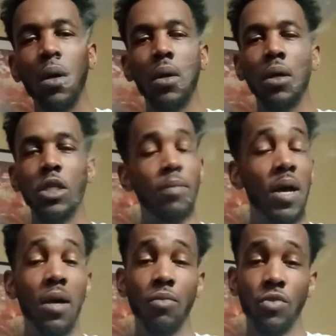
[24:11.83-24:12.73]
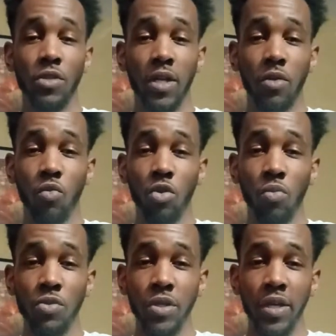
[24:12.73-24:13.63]
Because mine was that the world
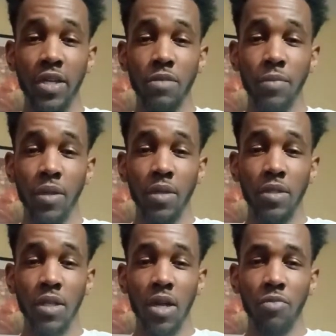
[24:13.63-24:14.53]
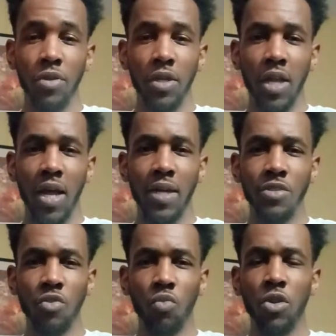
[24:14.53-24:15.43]
was against me until I realized
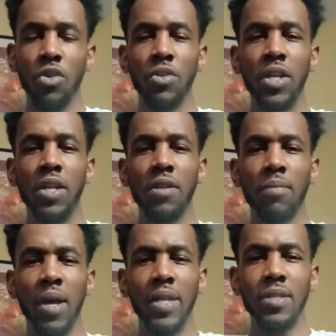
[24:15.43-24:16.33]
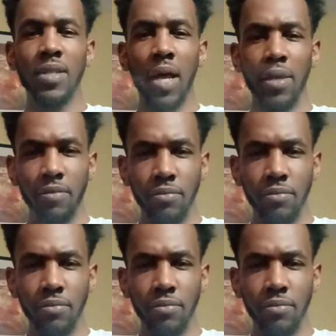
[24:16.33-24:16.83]
the world needed my insight.